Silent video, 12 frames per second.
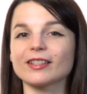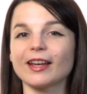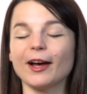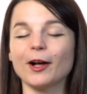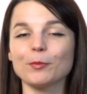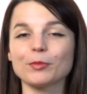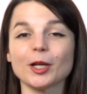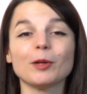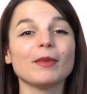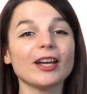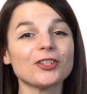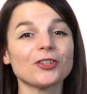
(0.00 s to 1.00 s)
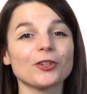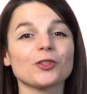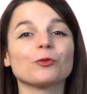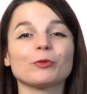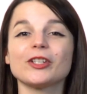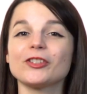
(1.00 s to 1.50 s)
to help and make sure
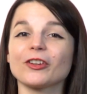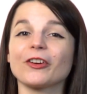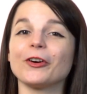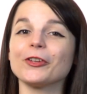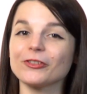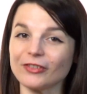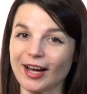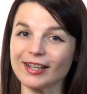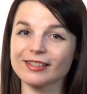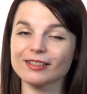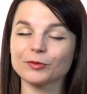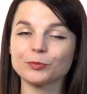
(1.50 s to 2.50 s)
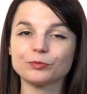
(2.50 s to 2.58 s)
you reach your goals fast.